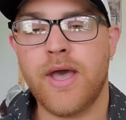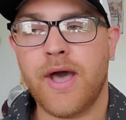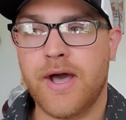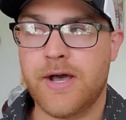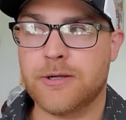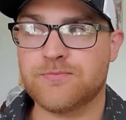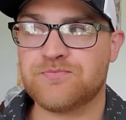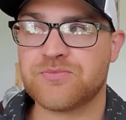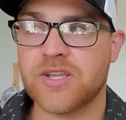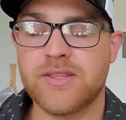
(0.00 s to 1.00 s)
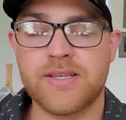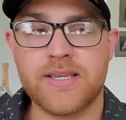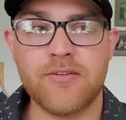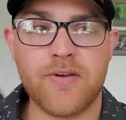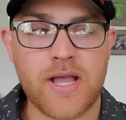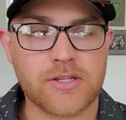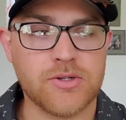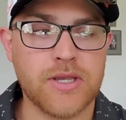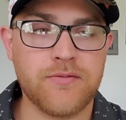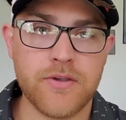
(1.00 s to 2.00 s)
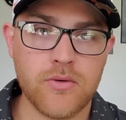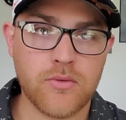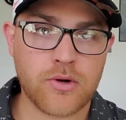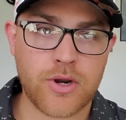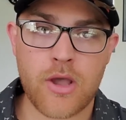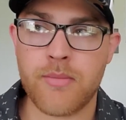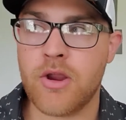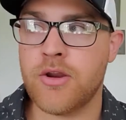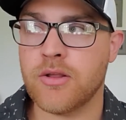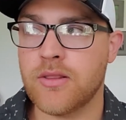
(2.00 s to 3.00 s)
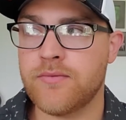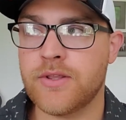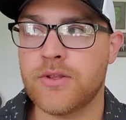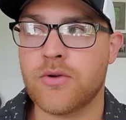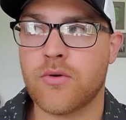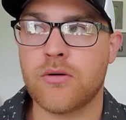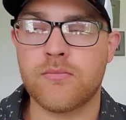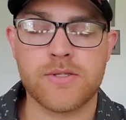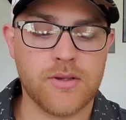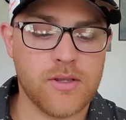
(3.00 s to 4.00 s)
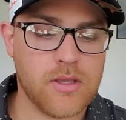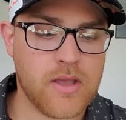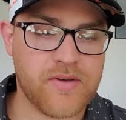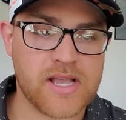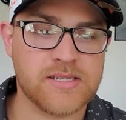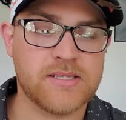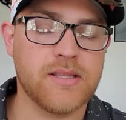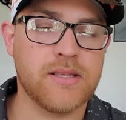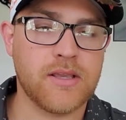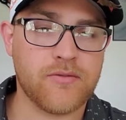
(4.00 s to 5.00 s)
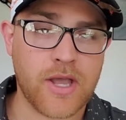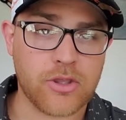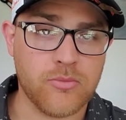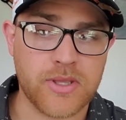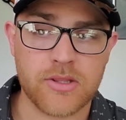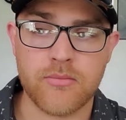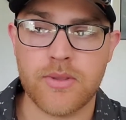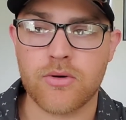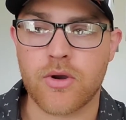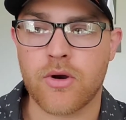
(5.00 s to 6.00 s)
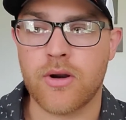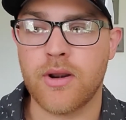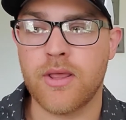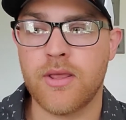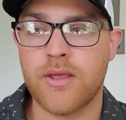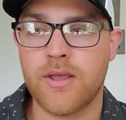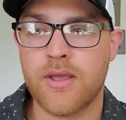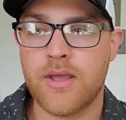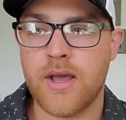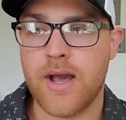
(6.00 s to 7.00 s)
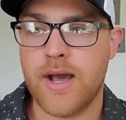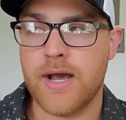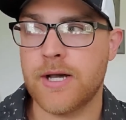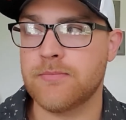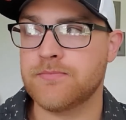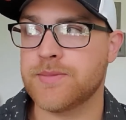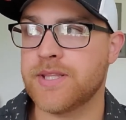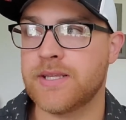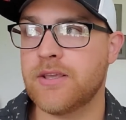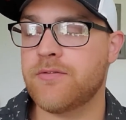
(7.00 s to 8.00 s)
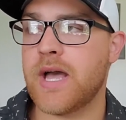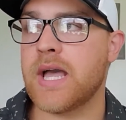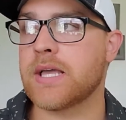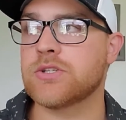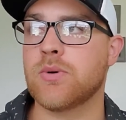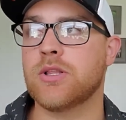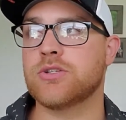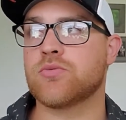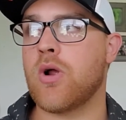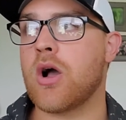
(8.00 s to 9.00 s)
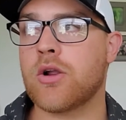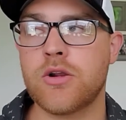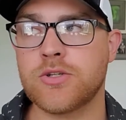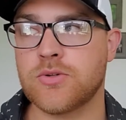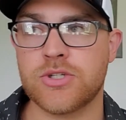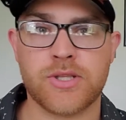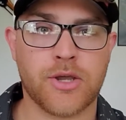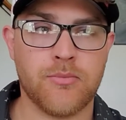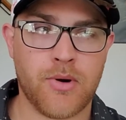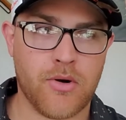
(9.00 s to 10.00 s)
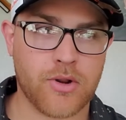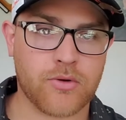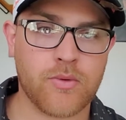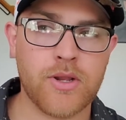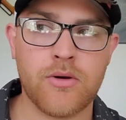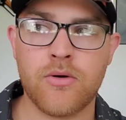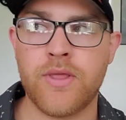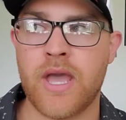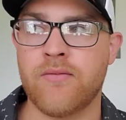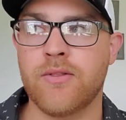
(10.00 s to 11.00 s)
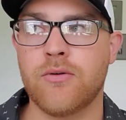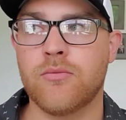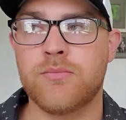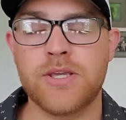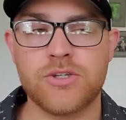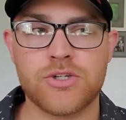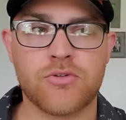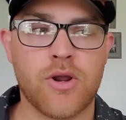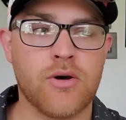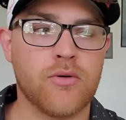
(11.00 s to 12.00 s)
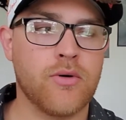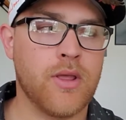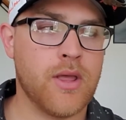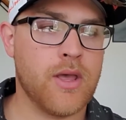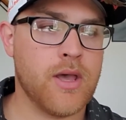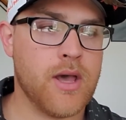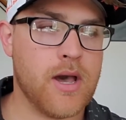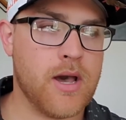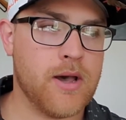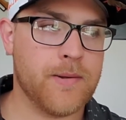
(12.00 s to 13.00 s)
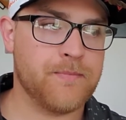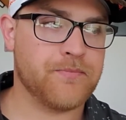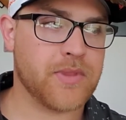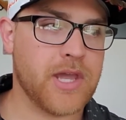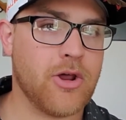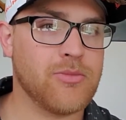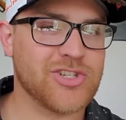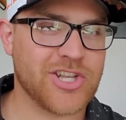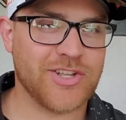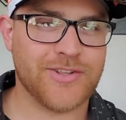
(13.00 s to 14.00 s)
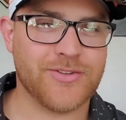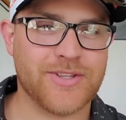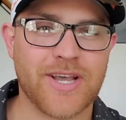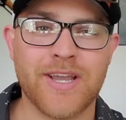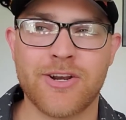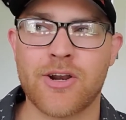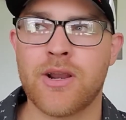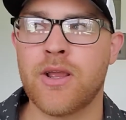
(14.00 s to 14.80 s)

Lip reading: The DFAC, so if you were not married, you're living in the dorms, have access to the DFAC, you'll be on the meal card. The DFAC, as well as Rockers, which is like a bar and grill. They have a little bistro, and almost like a little diner.